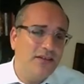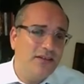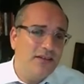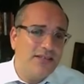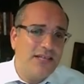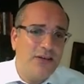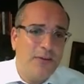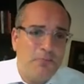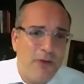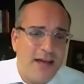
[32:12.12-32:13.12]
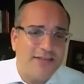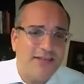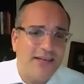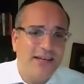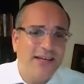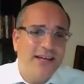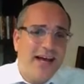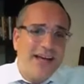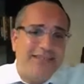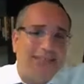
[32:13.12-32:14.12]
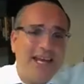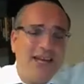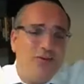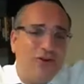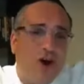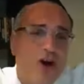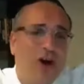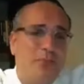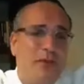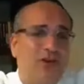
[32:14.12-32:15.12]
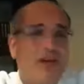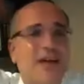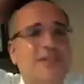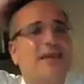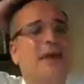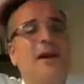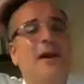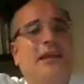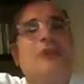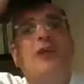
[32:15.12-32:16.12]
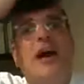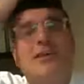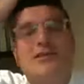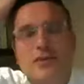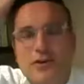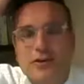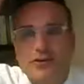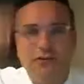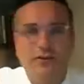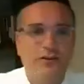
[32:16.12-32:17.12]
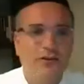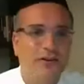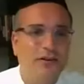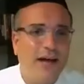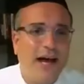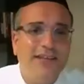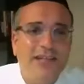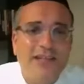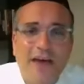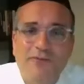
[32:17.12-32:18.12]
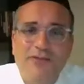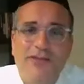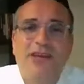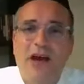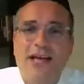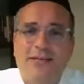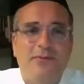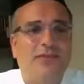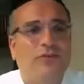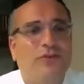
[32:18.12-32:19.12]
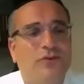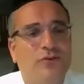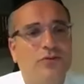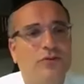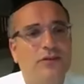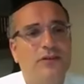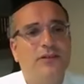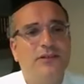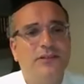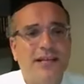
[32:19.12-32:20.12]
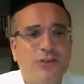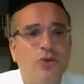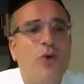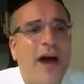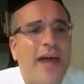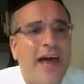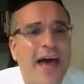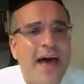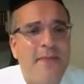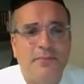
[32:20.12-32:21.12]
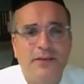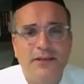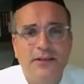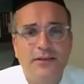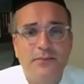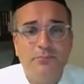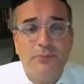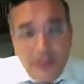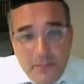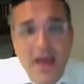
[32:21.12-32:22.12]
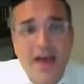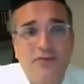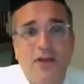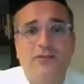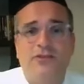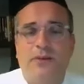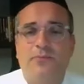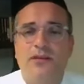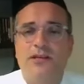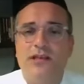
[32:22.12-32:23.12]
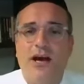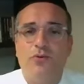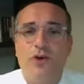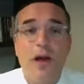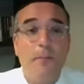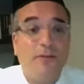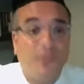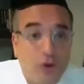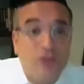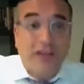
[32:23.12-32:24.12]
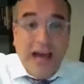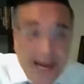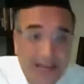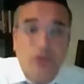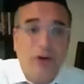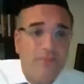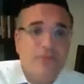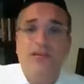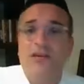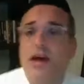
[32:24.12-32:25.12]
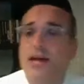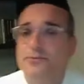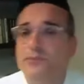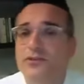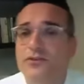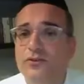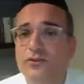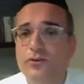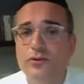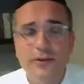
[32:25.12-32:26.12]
Sing your praise. Asinu kol mashaz amar asot. I did everything you asked me to do. That's who I am. But I may have done some things that are wrong. But first, I do everything you asked me to do.